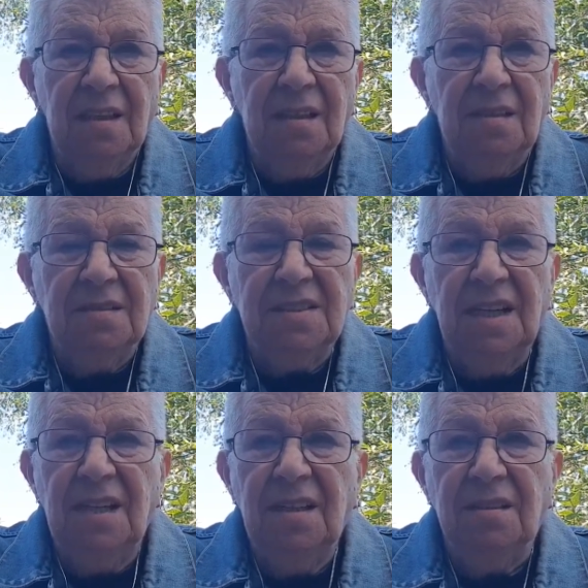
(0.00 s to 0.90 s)
Can't tell
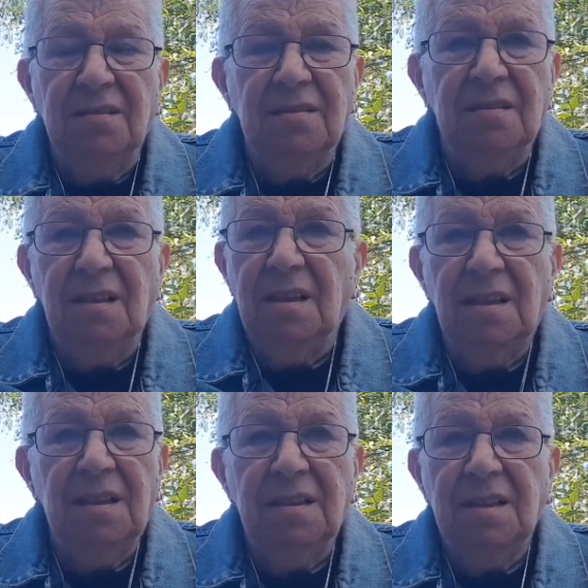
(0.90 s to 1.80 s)
you.
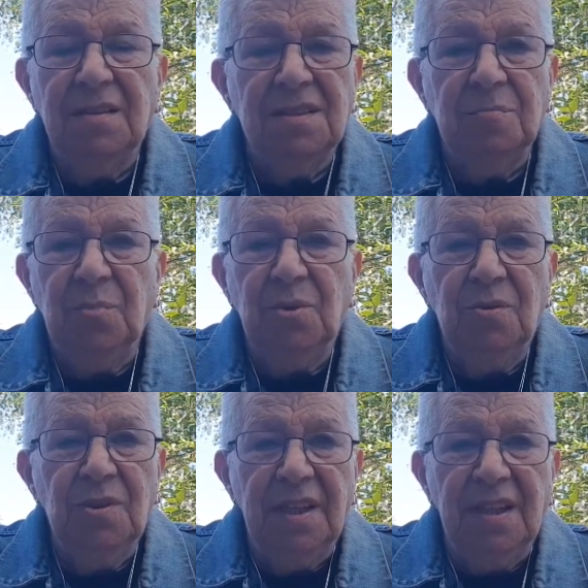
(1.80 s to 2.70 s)
It's
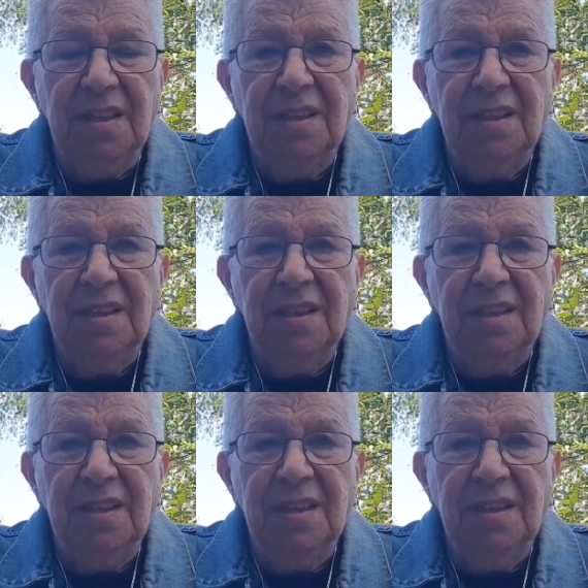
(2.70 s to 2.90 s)
appalling,